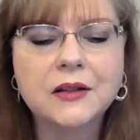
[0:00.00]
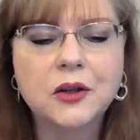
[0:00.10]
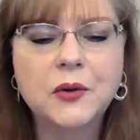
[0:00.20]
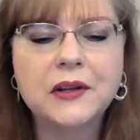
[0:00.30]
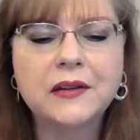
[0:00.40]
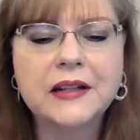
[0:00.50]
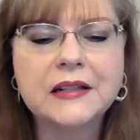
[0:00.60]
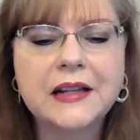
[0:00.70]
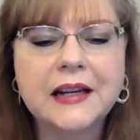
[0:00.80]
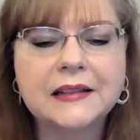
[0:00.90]
USA
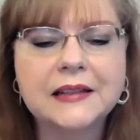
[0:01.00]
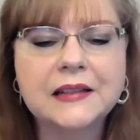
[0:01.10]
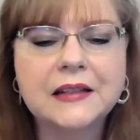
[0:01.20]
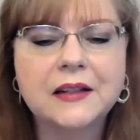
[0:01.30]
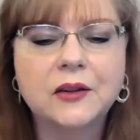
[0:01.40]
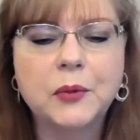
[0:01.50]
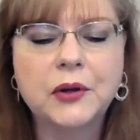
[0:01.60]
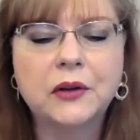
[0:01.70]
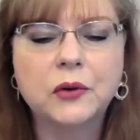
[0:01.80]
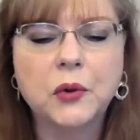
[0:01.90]
Today listed his
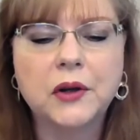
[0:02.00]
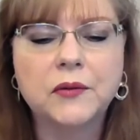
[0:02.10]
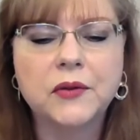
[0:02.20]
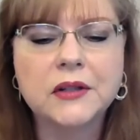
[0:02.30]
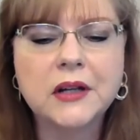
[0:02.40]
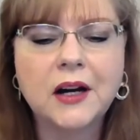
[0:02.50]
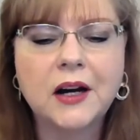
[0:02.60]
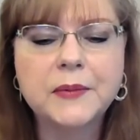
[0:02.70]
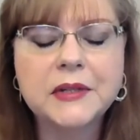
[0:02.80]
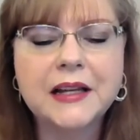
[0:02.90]
book as one of the
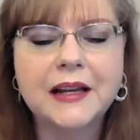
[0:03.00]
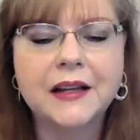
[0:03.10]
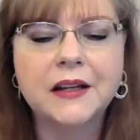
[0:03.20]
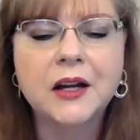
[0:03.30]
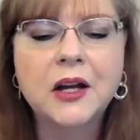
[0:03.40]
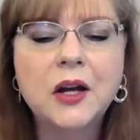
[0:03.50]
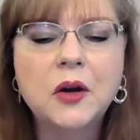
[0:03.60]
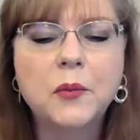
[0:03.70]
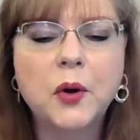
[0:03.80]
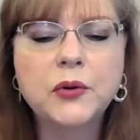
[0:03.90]
top 10
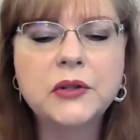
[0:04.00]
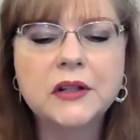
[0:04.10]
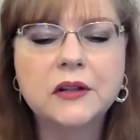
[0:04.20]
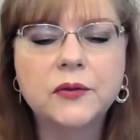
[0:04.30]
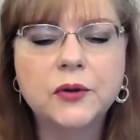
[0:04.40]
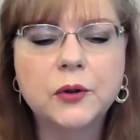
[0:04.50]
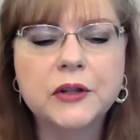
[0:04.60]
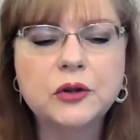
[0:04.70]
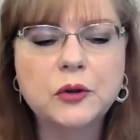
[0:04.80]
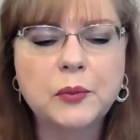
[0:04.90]
most
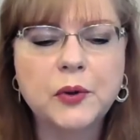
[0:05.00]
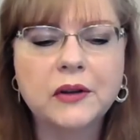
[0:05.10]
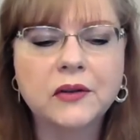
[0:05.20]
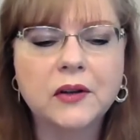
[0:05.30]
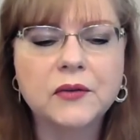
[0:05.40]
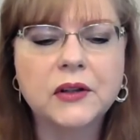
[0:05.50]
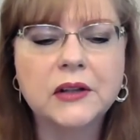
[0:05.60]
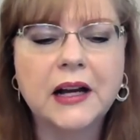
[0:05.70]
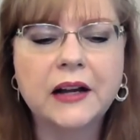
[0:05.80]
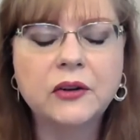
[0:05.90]
influential books of the
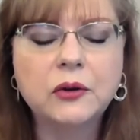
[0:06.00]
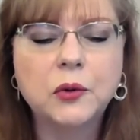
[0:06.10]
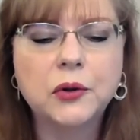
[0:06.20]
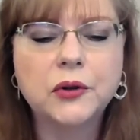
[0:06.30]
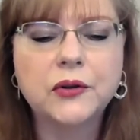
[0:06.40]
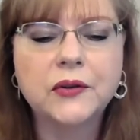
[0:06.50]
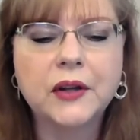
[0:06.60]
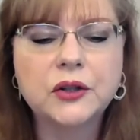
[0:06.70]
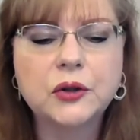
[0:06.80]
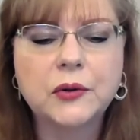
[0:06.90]
last quarter
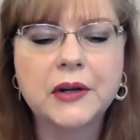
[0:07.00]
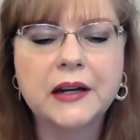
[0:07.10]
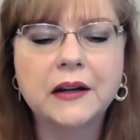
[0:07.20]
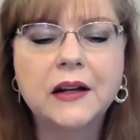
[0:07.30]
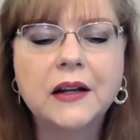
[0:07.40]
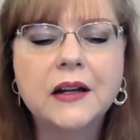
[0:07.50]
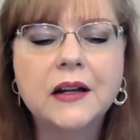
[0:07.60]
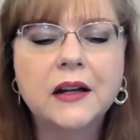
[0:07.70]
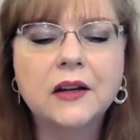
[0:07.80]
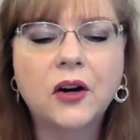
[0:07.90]
century.
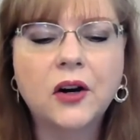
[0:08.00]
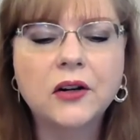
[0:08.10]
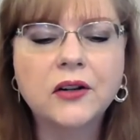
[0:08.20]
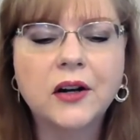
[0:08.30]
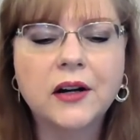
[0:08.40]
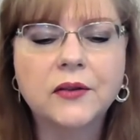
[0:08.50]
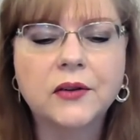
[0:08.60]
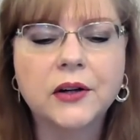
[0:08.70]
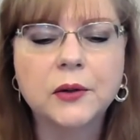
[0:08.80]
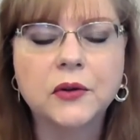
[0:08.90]
In
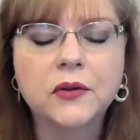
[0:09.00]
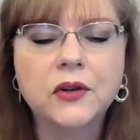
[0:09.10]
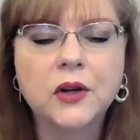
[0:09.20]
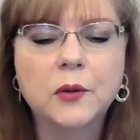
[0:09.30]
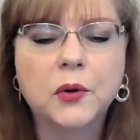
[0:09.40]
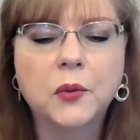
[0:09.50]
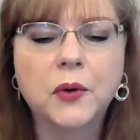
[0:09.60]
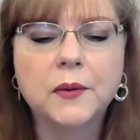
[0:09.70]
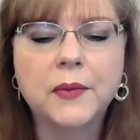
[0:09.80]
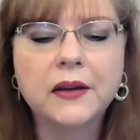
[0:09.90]
hardcover, it was the number
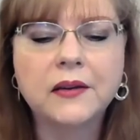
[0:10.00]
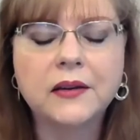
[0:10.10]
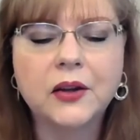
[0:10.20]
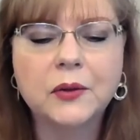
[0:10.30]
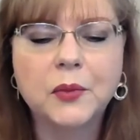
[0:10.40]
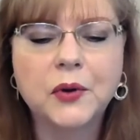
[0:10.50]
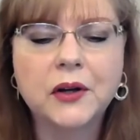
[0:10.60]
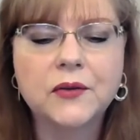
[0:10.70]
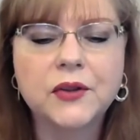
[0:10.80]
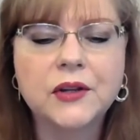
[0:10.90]
one best selling book
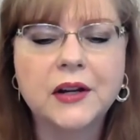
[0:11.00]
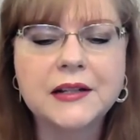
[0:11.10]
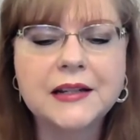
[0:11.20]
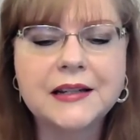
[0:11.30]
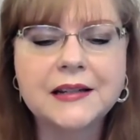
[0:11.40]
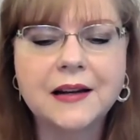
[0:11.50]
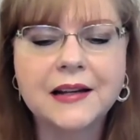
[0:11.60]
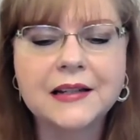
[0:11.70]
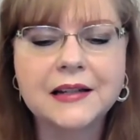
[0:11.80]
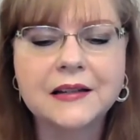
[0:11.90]
of the
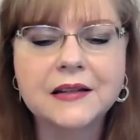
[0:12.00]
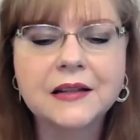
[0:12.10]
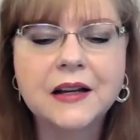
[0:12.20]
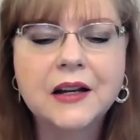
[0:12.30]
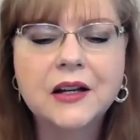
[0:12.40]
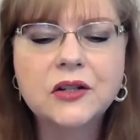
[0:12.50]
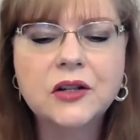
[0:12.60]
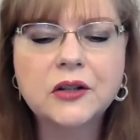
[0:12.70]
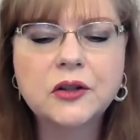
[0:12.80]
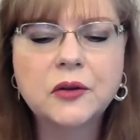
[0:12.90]
1990s.
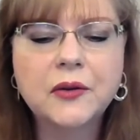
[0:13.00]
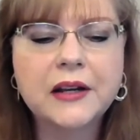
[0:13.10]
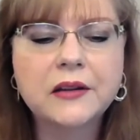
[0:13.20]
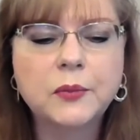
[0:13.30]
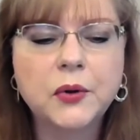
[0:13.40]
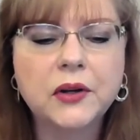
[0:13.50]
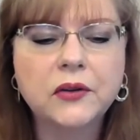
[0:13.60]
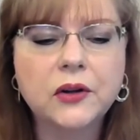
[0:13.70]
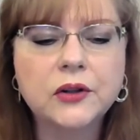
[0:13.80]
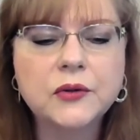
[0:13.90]
Dr. Gray's
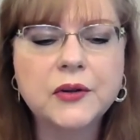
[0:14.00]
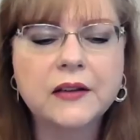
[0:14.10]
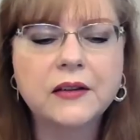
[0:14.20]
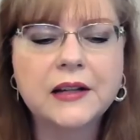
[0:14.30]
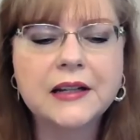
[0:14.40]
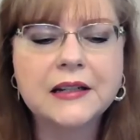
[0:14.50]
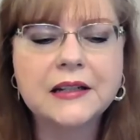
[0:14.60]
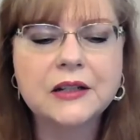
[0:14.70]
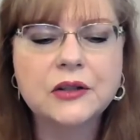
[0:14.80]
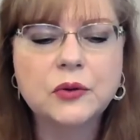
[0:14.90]
books are
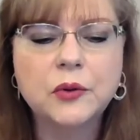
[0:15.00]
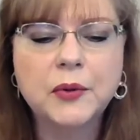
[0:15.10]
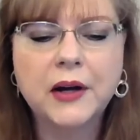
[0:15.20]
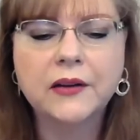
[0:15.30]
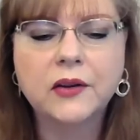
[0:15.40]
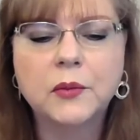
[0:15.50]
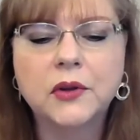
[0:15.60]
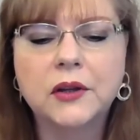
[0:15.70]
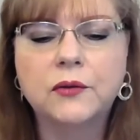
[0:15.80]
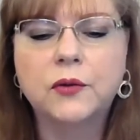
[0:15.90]
translated into
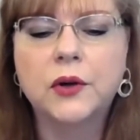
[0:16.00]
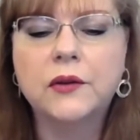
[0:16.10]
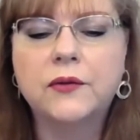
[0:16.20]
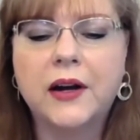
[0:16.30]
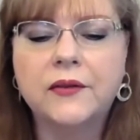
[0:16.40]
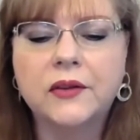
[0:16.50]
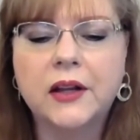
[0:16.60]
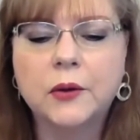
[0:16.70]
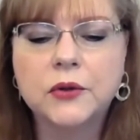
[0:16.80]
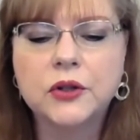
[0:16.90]
approximately 45
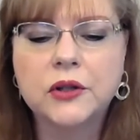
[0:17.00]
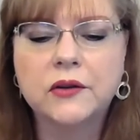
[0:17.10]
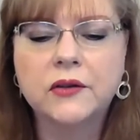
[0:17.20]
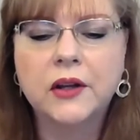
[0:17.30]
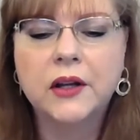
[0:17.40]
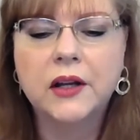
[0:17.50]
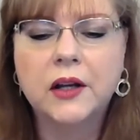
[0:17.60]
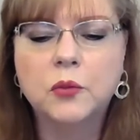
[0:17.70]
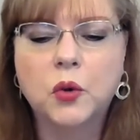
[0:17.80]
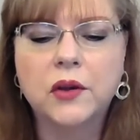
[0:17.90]
languages
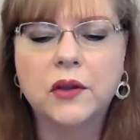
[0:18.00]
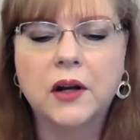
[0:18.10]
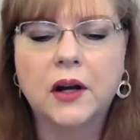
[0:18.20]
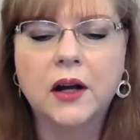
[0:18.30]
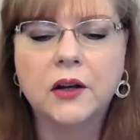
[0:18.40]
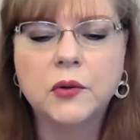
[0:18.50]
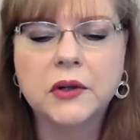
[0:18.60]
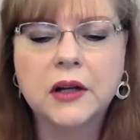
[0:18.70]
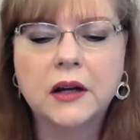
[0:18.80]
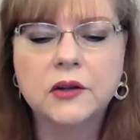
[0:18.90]
in more than
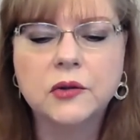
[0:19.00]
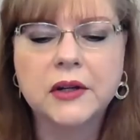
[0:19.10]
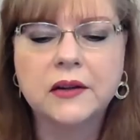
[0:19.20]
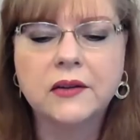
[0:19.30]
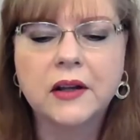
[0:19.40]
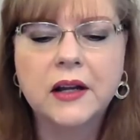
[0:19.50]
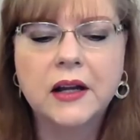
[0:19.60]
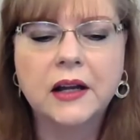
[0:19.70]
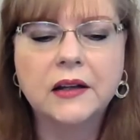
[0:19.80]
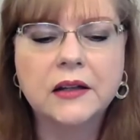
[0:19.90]
100 countries
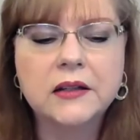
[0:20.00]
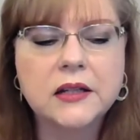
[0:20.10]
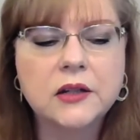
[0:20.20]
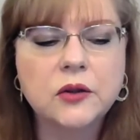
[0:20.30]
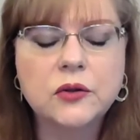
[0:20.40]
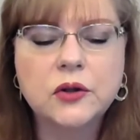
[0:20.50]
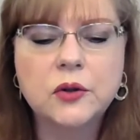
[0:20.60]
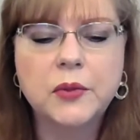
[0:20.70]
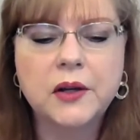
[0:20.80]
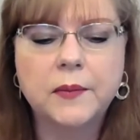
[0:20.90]
and continues to
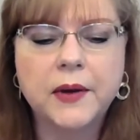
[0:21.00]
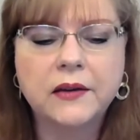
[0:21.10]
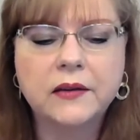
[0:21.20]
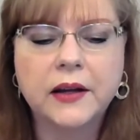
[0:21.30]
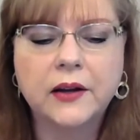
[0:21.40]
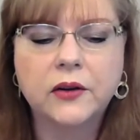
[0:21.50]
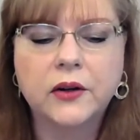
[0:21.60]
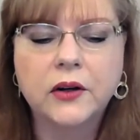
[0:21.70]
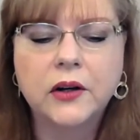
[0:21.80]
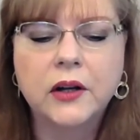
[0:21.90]
be a
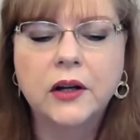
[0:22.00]
bestseller.